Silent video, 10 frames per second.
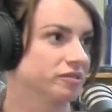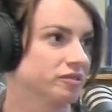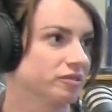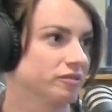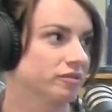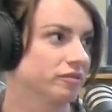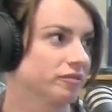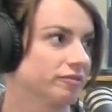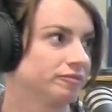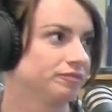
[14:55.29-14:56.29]

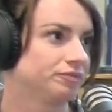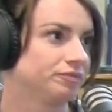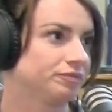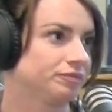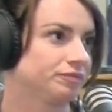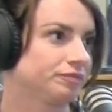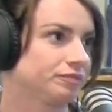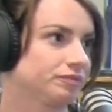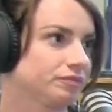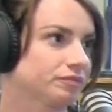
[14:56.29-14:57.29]

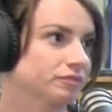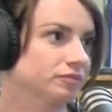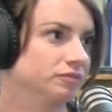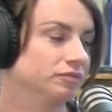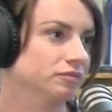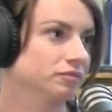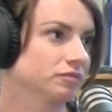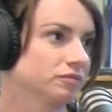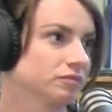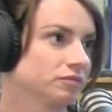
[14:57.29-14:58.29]

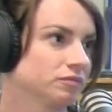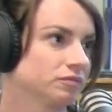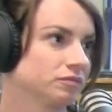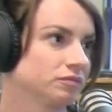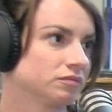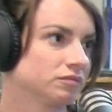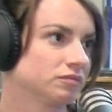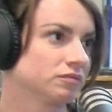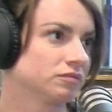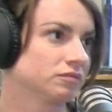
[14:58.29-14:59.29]
This person isn't speaking.